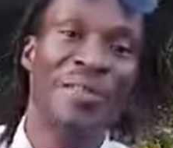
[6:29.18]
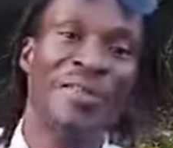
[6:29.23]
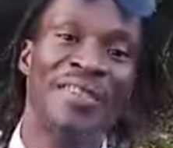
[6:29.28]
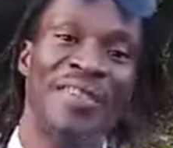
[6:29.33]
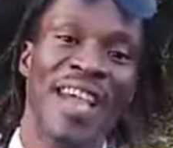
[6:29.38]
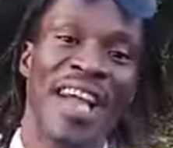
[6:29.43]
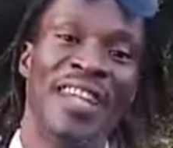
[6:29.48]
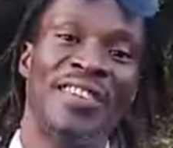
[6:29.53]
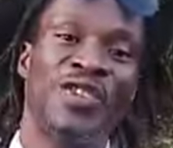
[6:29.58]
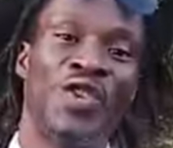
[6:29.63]

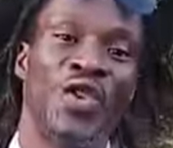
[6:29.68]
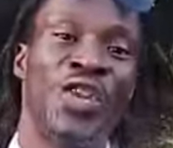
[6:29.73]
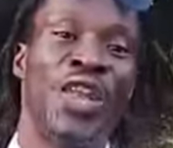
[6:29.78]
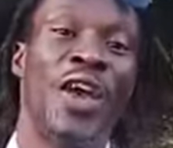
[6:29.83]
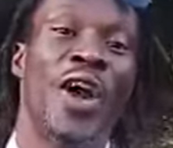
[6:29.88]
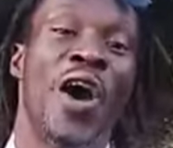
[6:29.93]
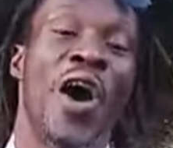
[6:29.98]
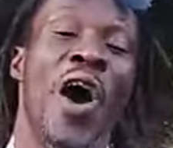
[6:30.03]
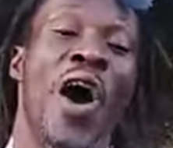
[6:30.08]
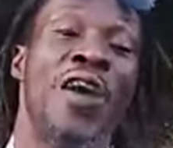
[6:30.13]
NATO, they
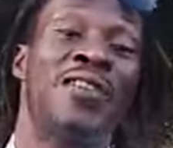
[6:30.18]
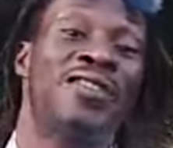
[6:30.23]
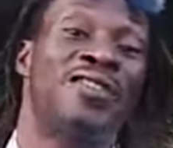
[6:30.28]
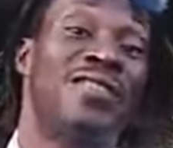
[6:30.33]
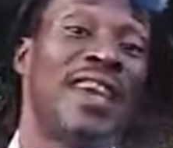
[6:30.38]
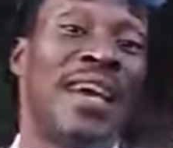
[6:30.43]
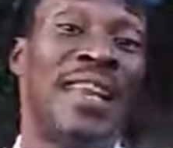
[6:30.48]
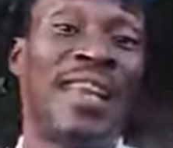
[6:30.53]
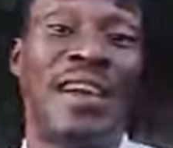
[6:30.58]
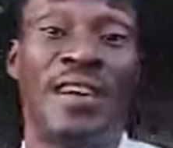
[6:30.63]
all
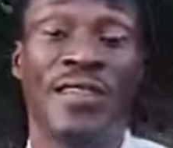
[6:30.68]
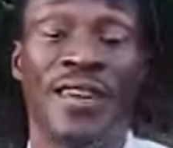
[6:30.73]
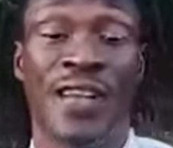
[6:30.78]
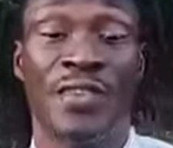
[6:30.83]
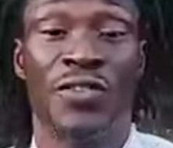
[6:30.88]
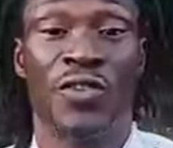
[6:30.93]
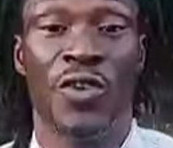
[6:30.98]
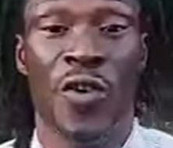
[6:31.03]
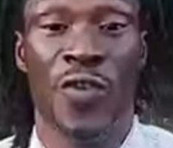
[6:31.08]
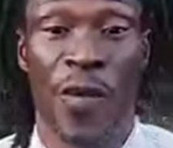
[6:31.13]
say they
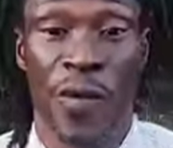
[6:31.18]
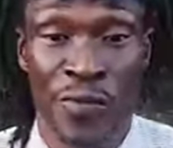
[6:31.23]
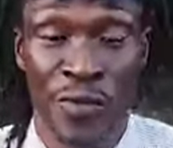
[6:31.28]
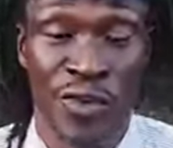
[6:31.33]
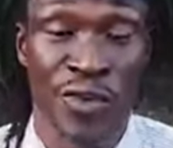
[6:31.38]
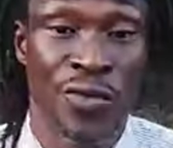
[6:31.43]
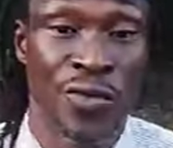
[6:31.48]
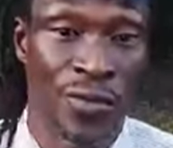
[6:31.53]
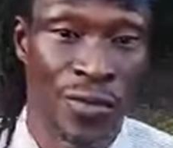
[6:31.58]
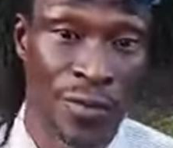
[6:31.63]
create corruption.